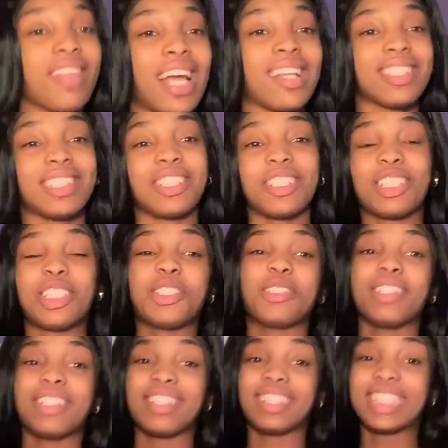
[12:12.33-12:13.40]
like this little
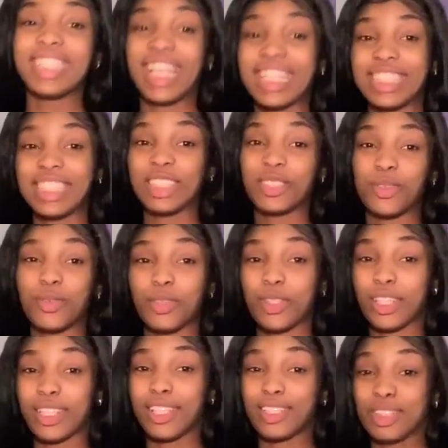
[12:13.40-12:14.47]
cute little sexy
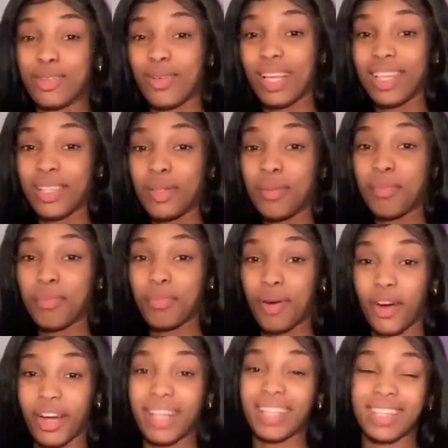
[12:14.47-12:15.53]
schoolgirl lingerie little
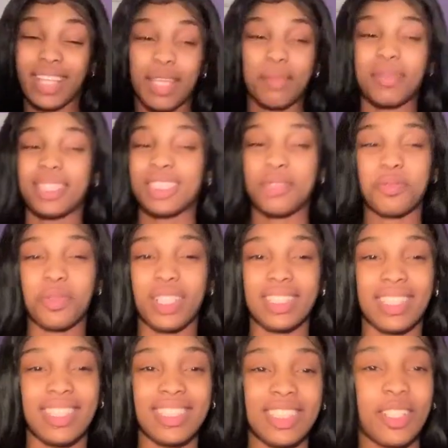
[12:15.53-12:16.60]
party thing, but she
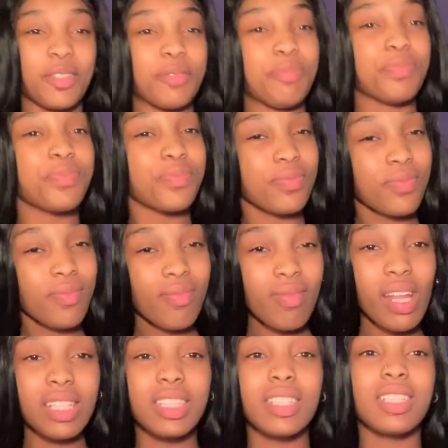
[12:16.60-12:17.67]
wasn't. So,
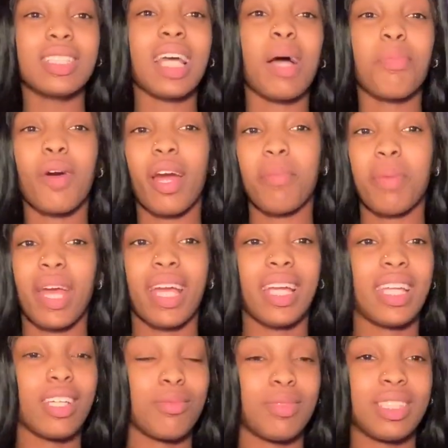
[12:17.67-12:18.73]
took the top part back and
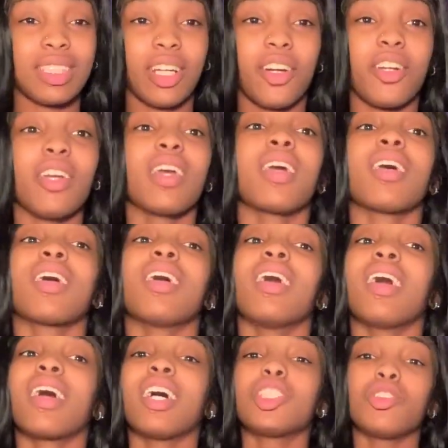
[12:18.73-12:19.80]
kept the skirt.
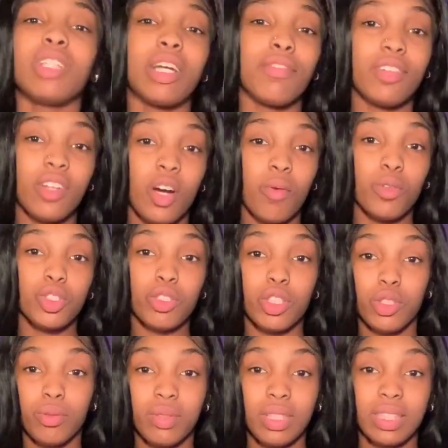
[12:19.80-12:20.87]
Because you never know what you can
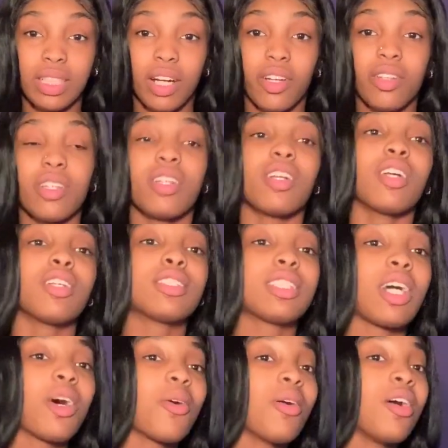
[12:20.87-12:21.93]
do with this skirt.
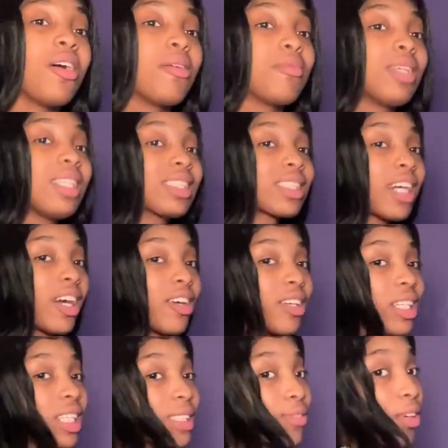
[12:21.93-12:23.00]
So, this skirt
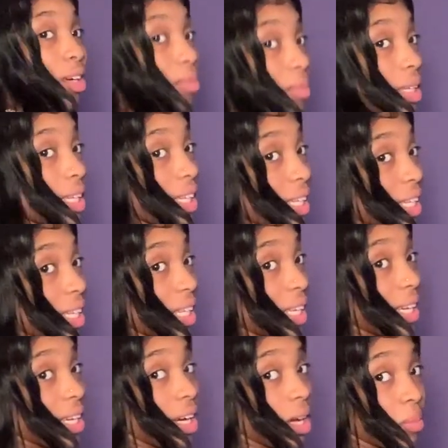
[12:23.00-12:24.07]
is from,
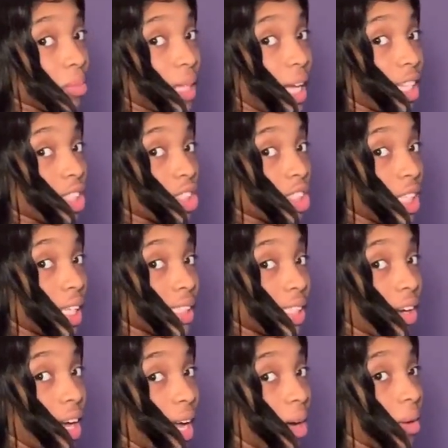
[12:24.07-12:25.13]
it comes like your cheeks
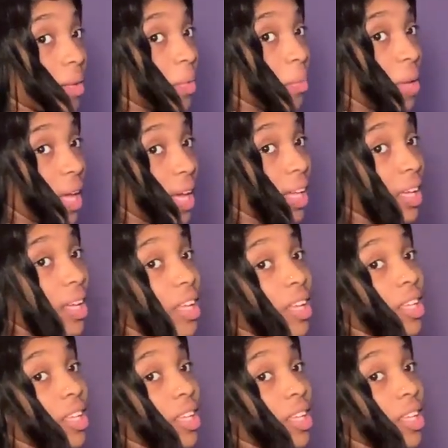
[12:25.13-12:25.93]
are out in the back.